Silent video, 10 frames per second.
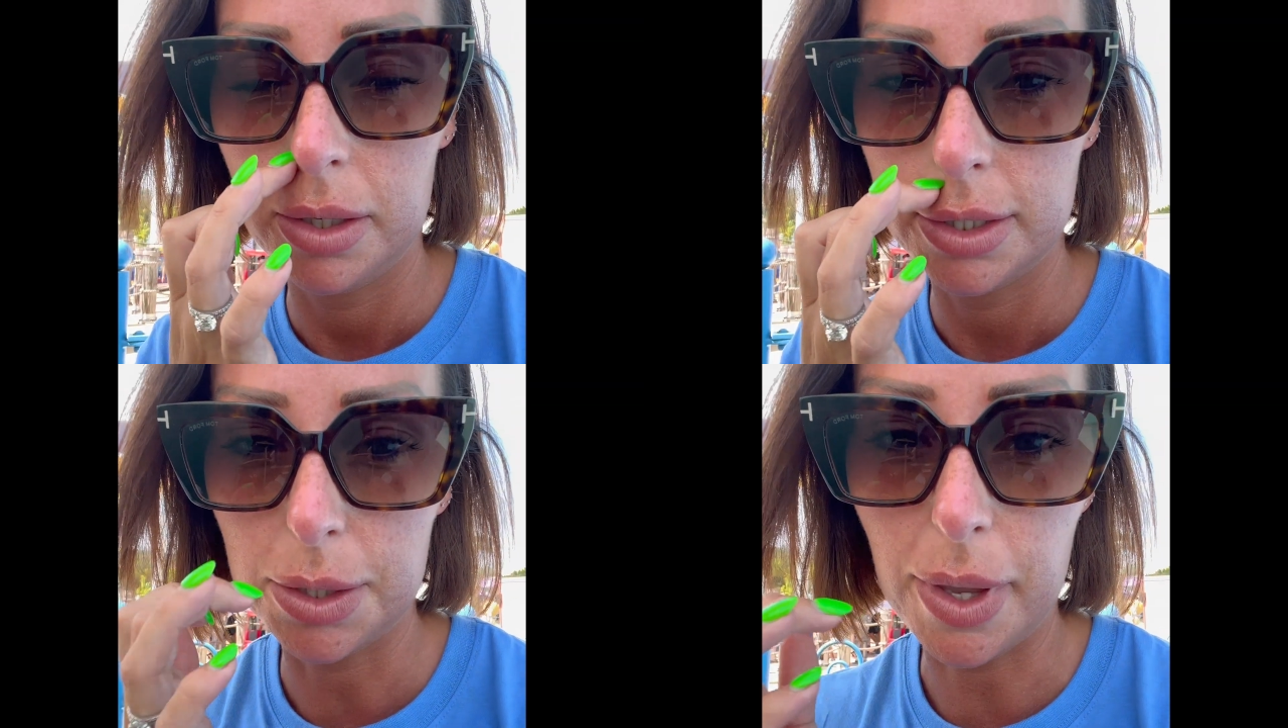
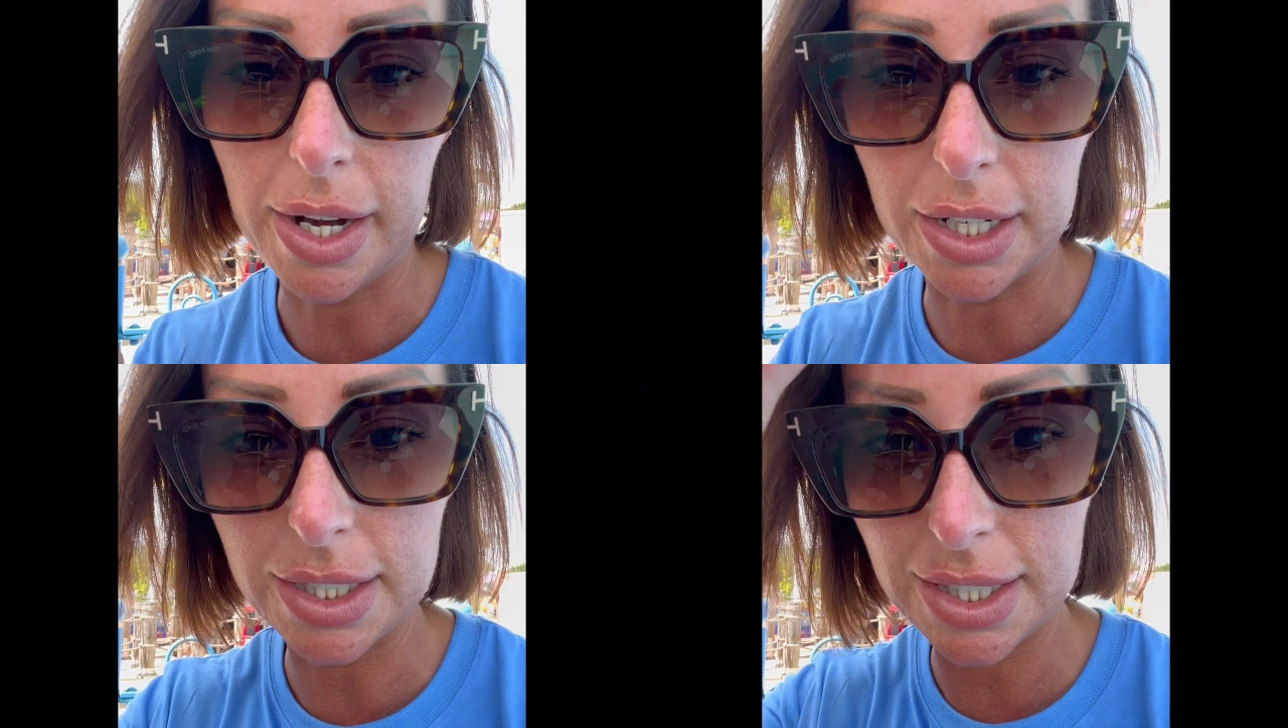So we had
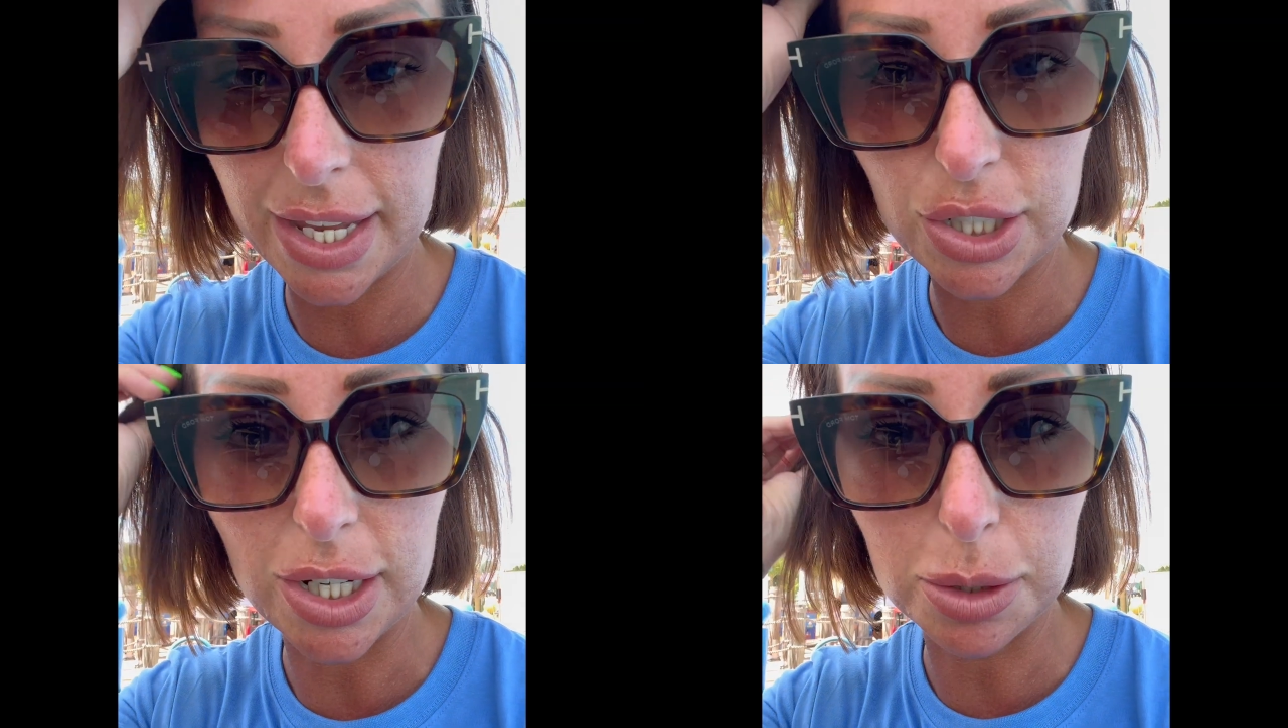a slight
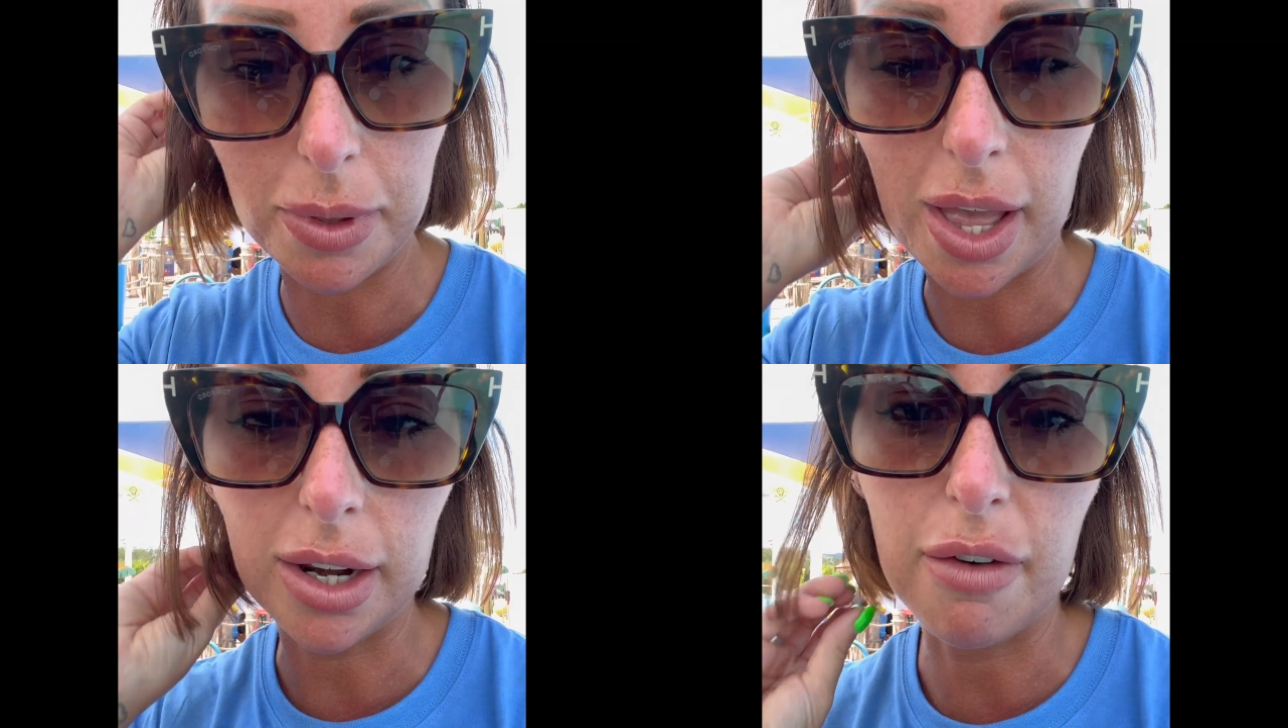change of
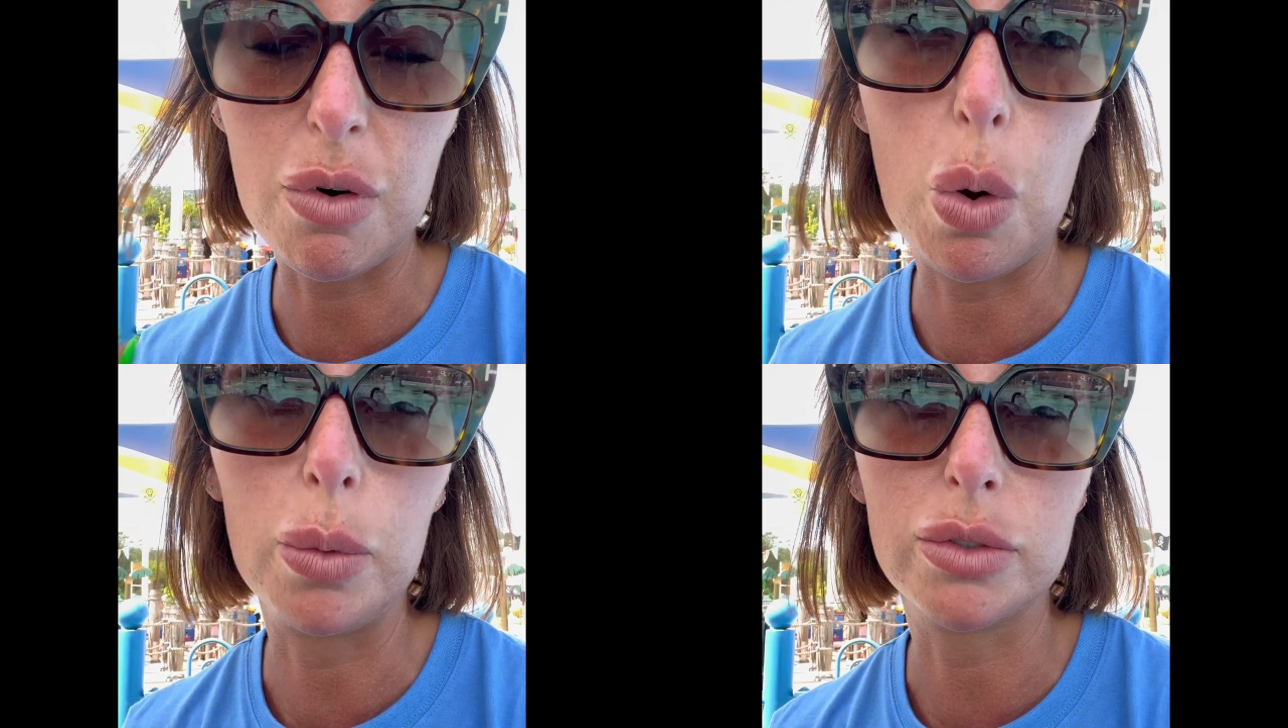plan.
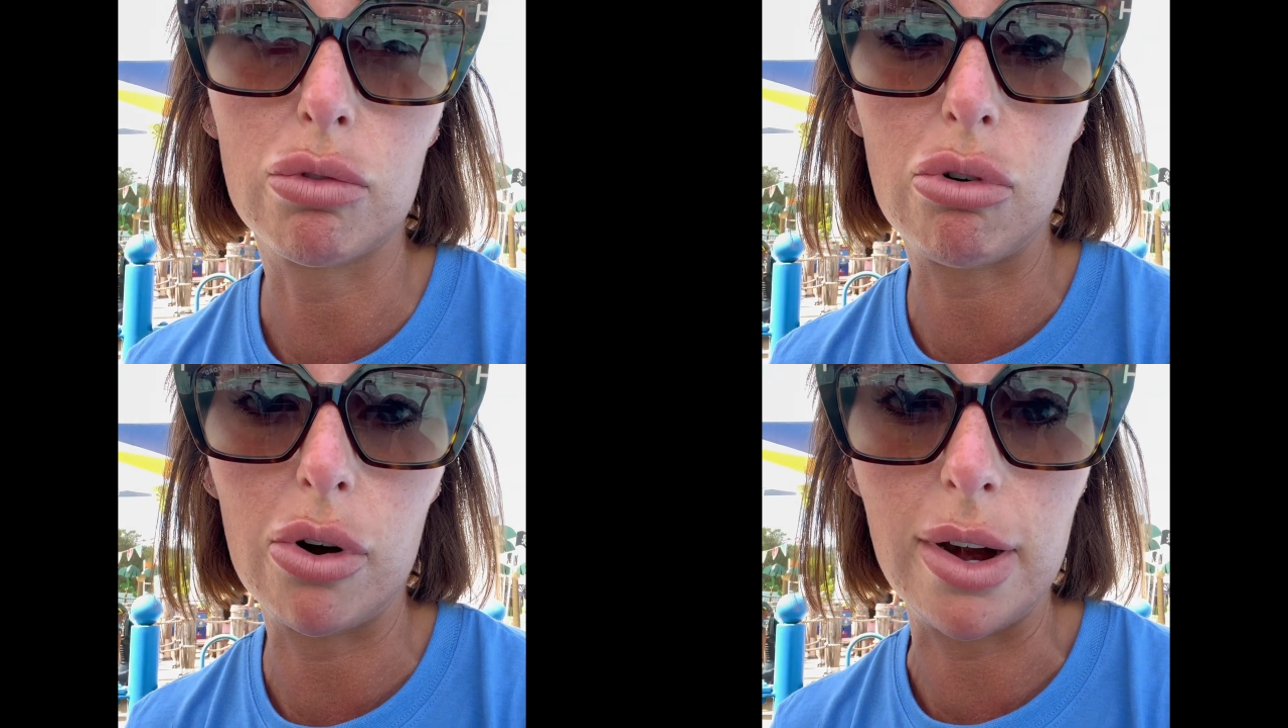Everyone was
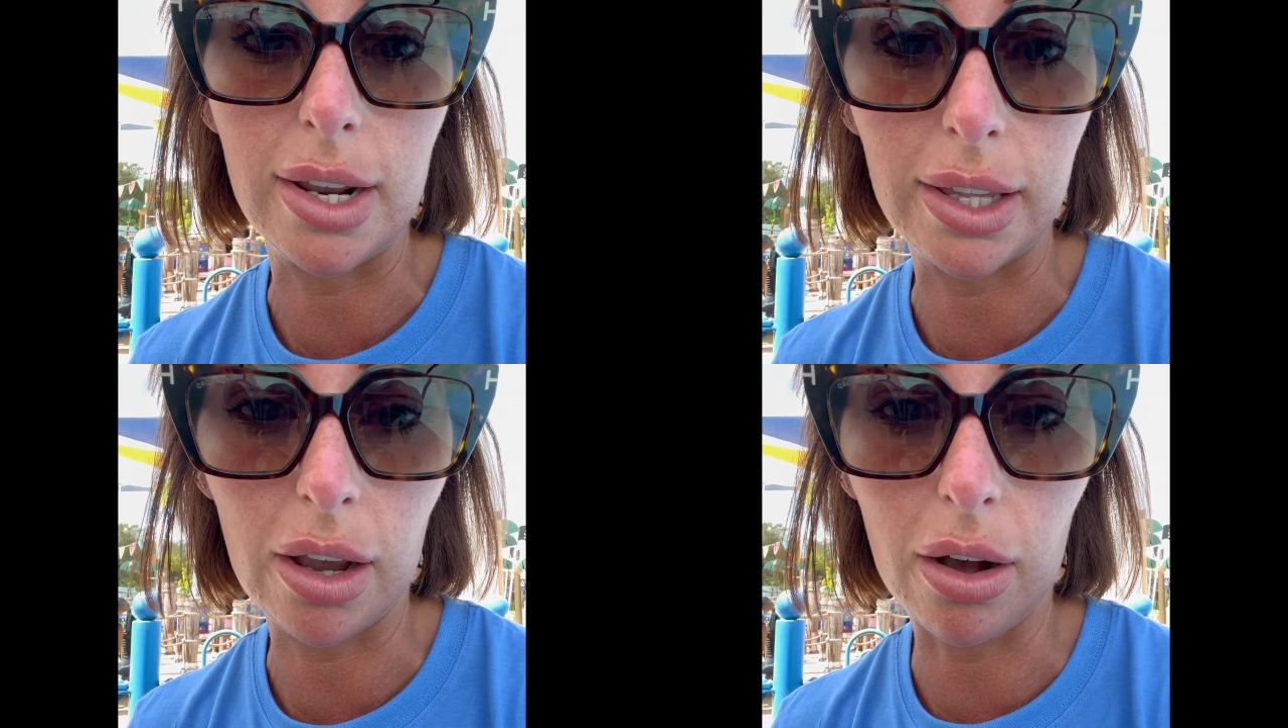
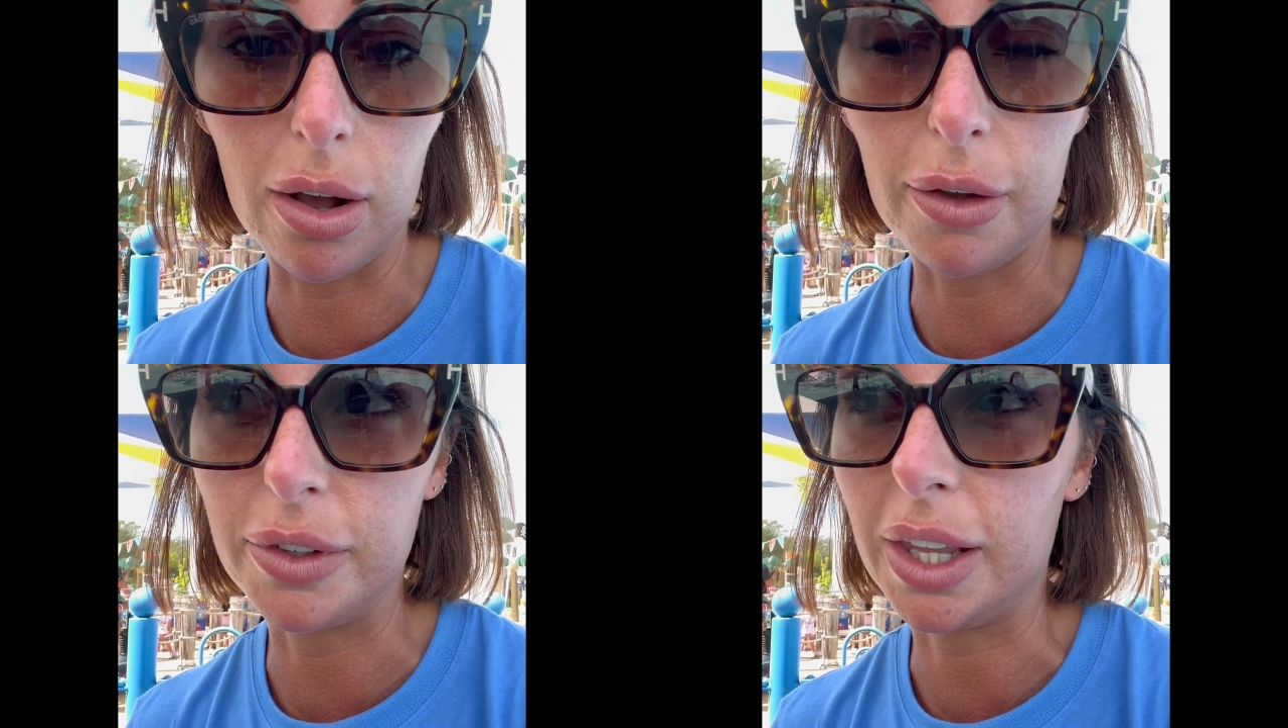really
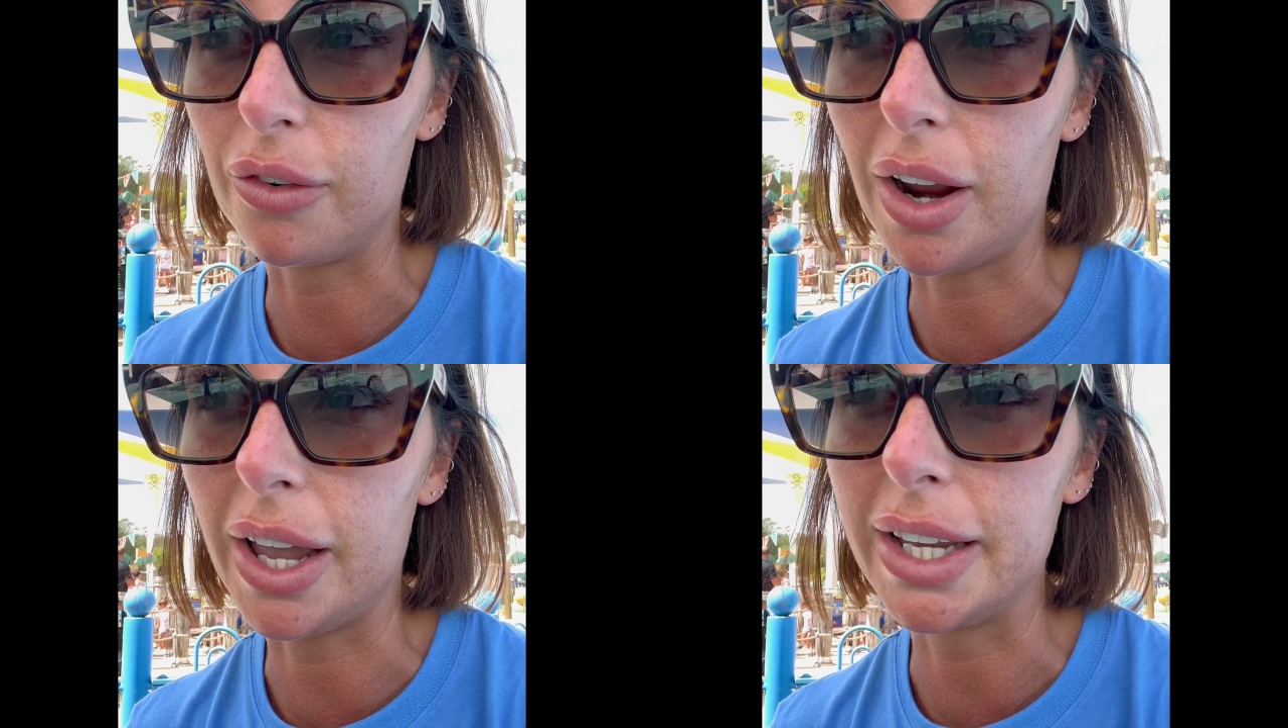hot that
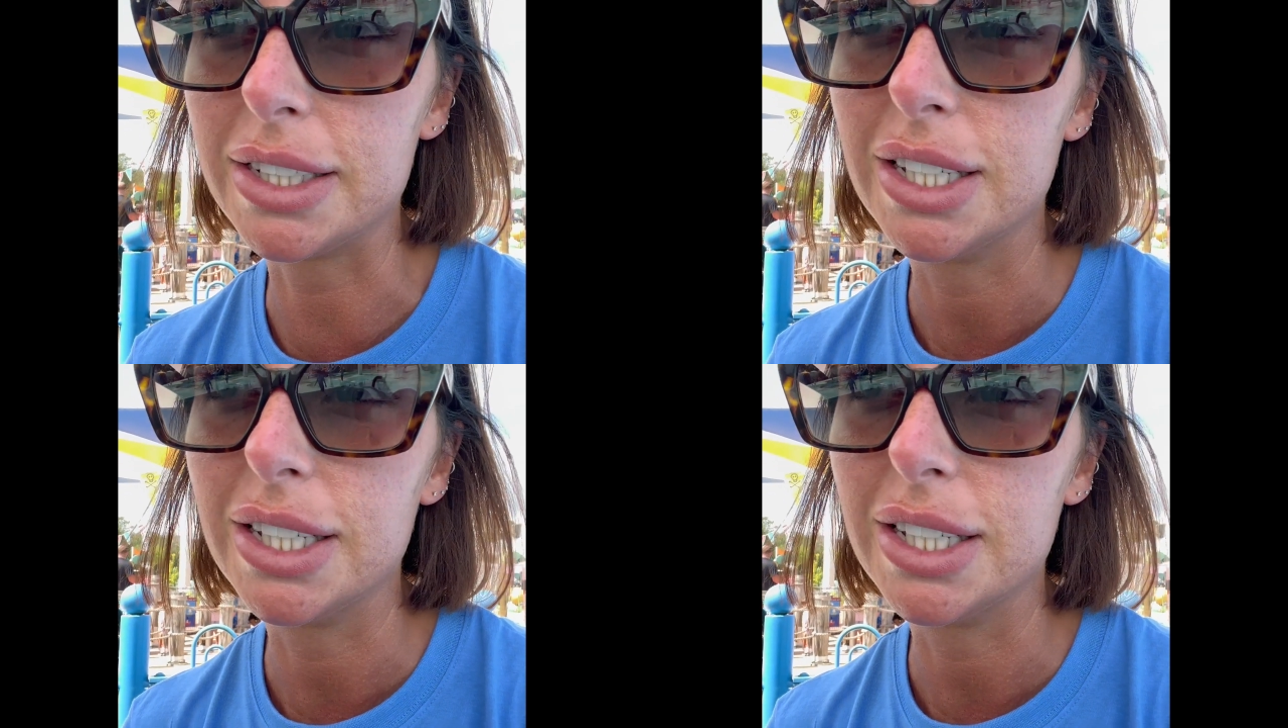ride.